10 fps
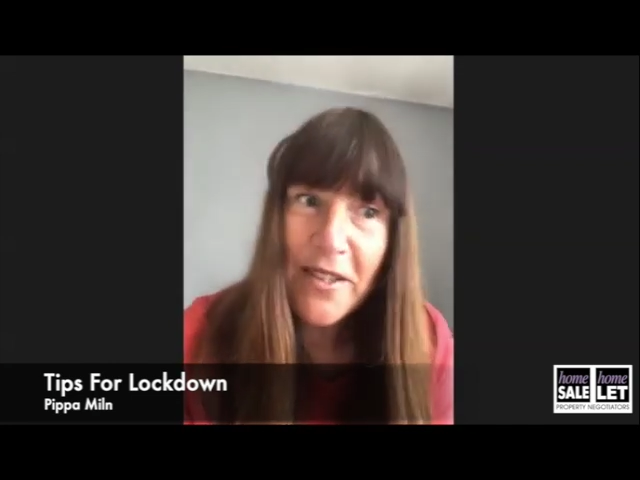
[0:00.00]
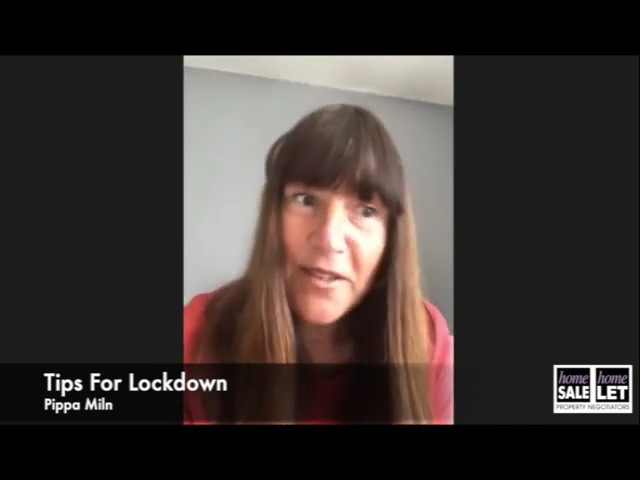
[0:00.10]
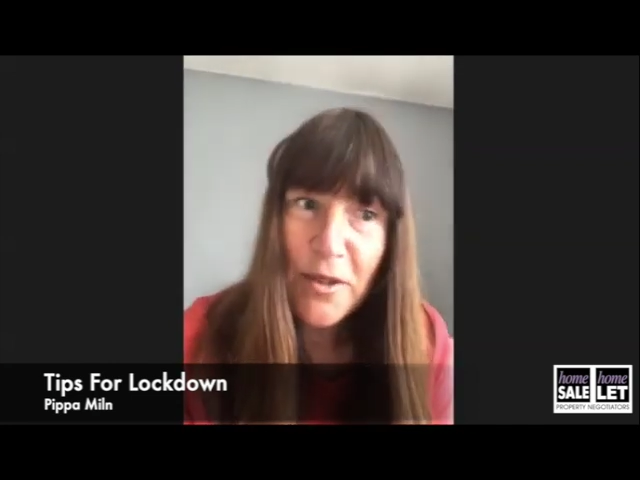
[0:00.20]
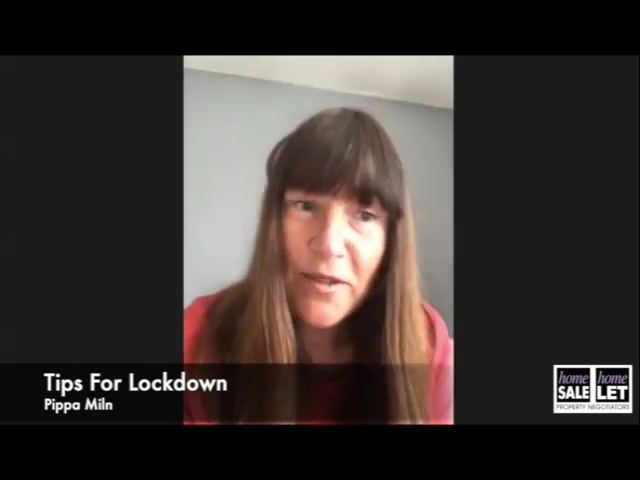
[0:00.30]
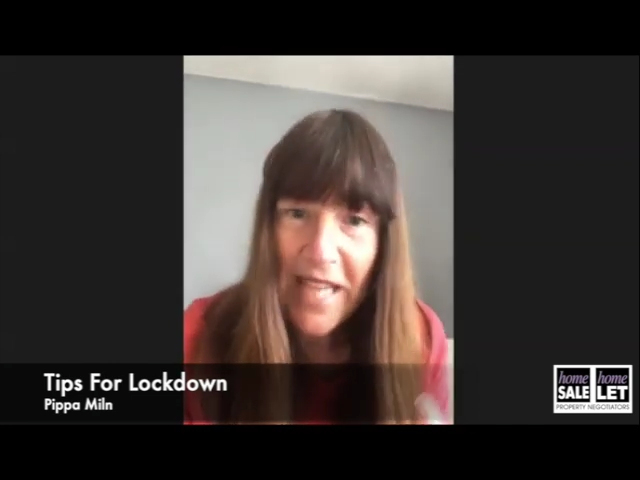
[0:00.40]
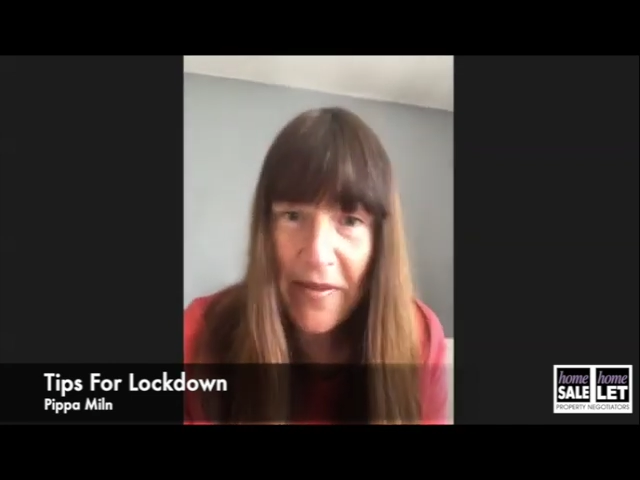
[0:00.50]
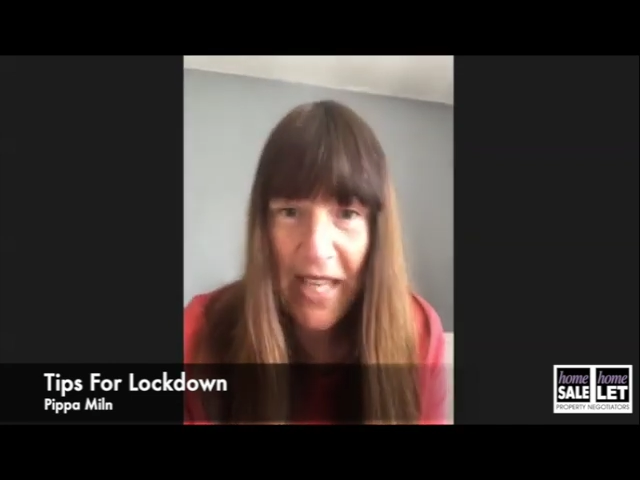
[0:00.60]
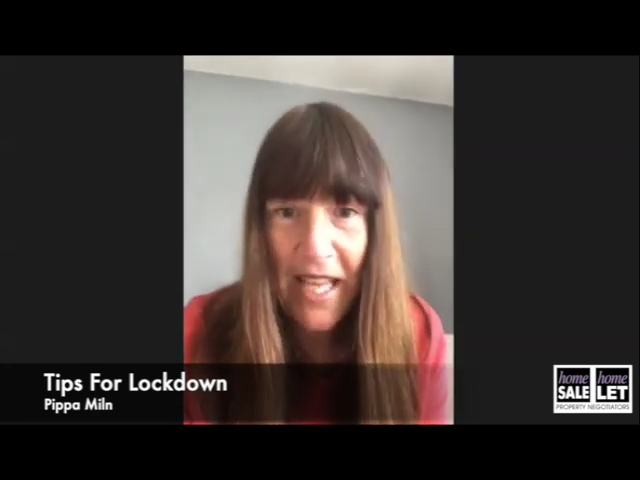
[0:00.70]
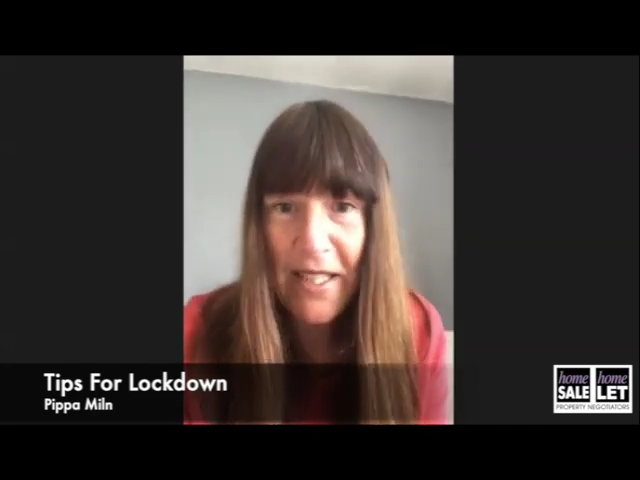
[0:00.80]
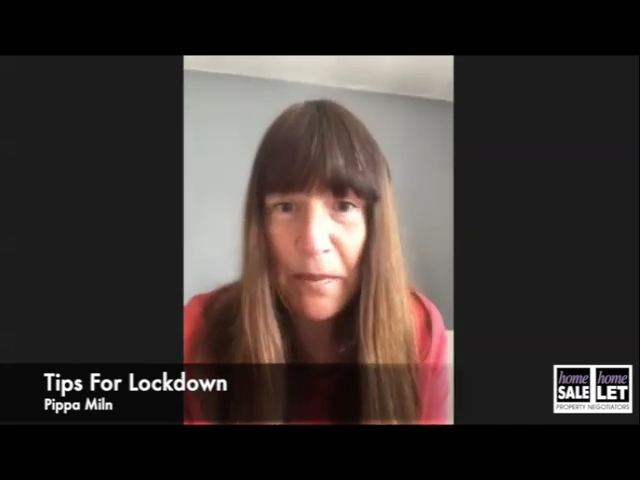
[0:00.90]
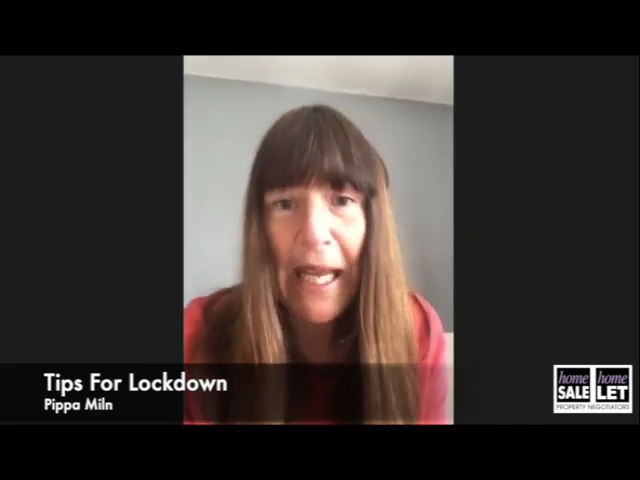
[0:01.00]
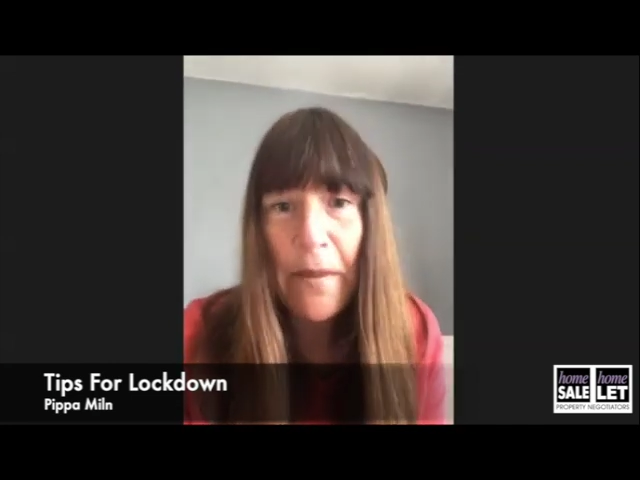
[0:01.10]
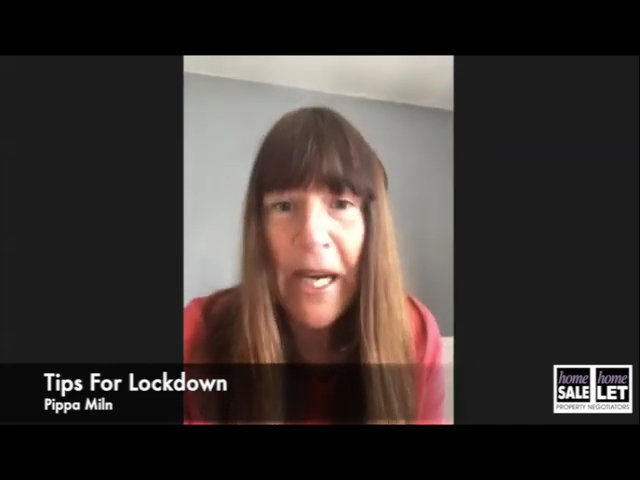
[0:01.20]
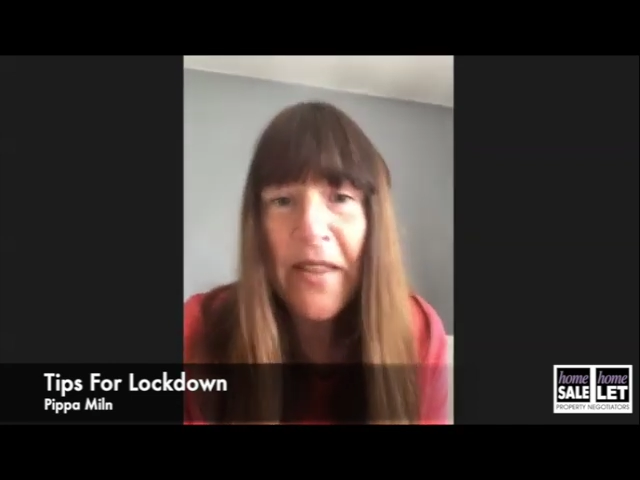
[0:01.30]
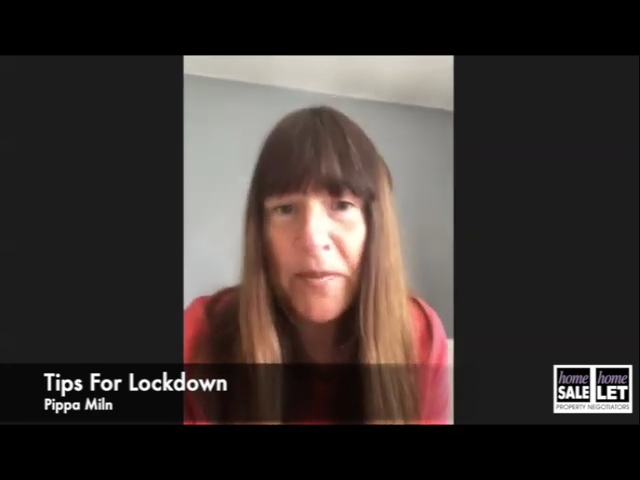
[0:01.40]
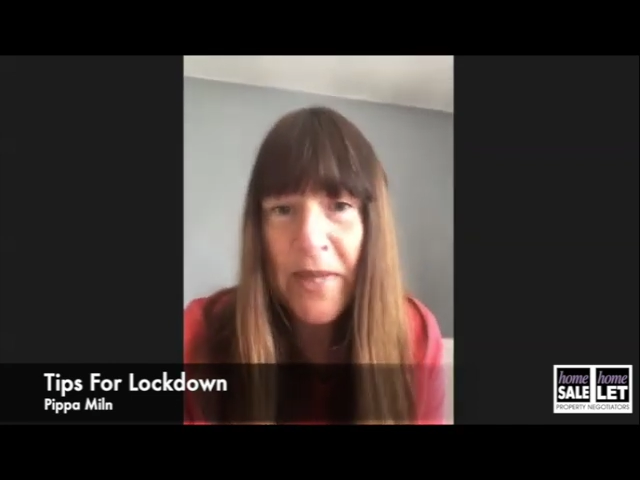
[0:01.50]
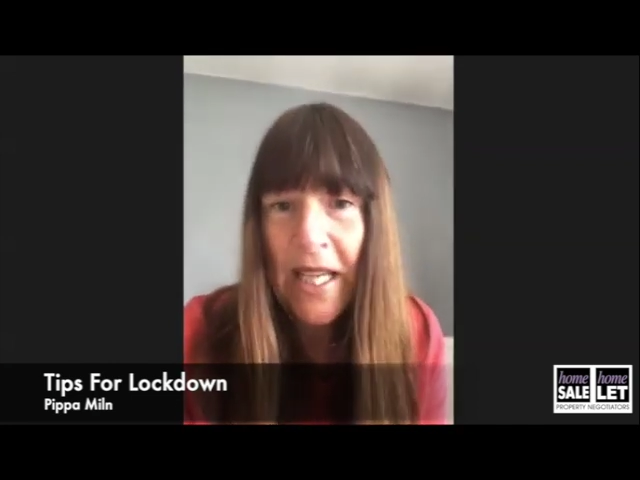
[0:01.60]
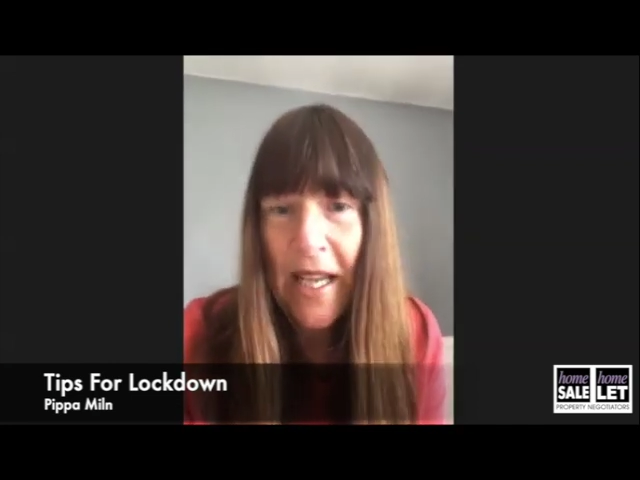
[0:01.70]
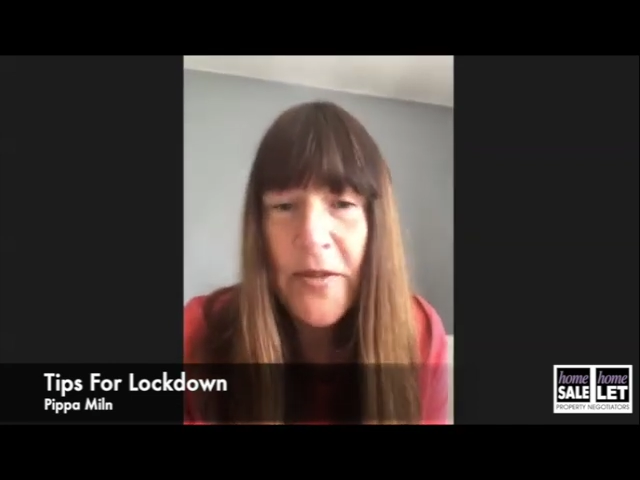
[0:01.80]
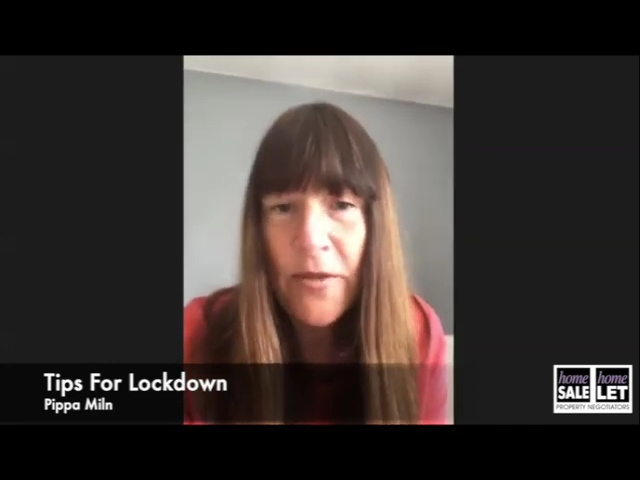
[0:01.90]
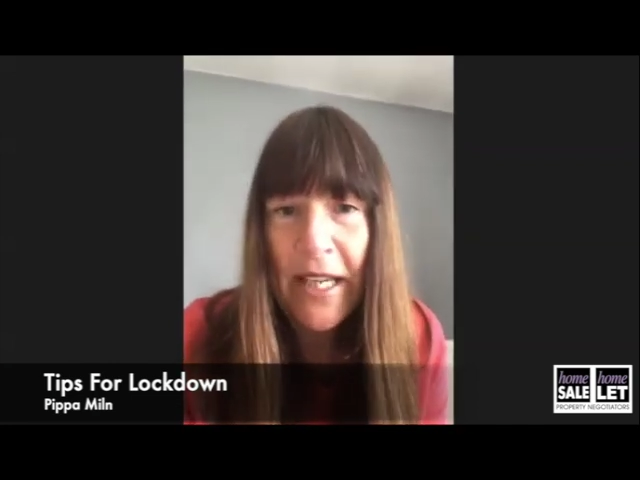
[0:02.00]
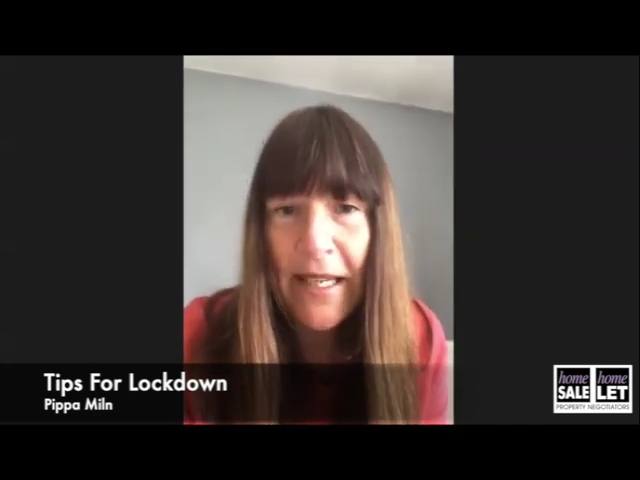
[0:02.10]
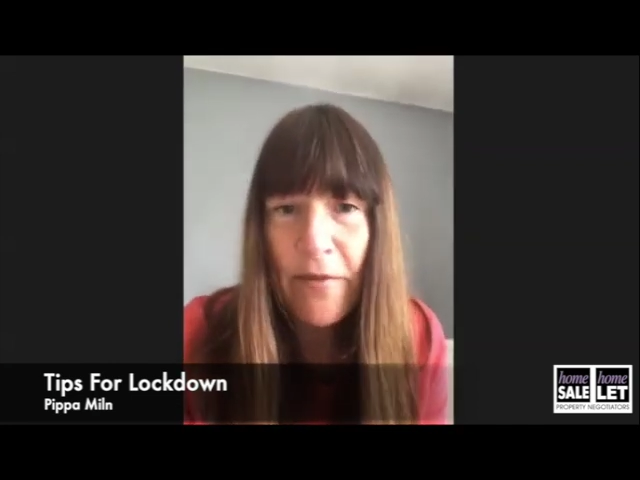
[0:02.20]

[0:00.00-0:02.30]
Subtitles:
to sort of let the kids play by themselves, really,